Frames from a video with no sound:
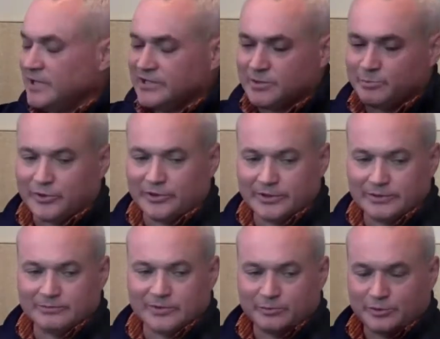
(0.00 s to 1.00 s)
it's a pretty
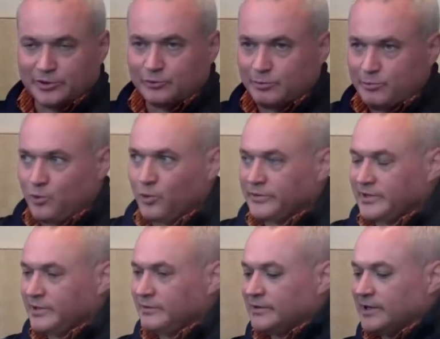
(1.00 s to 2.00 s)
good report
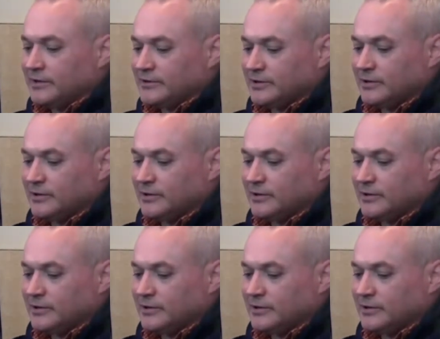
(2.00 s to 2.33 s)
that